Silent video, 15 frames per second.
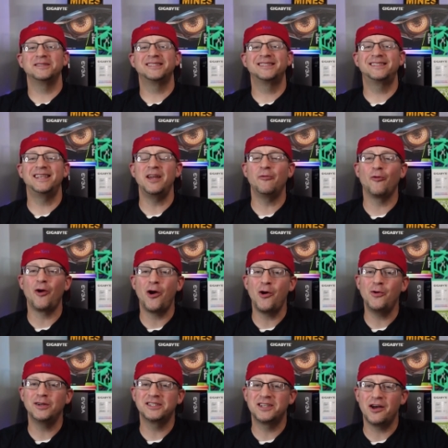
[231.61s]

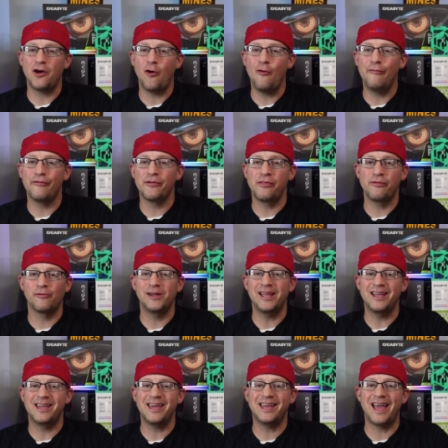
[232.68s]
zero to over three
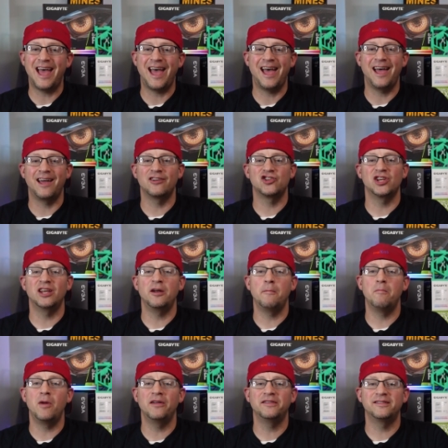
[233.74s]
gigahash in a
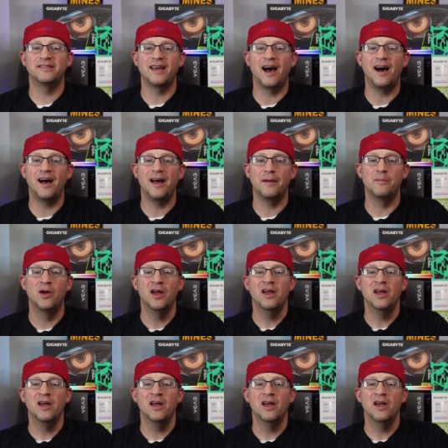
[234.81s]
month's time,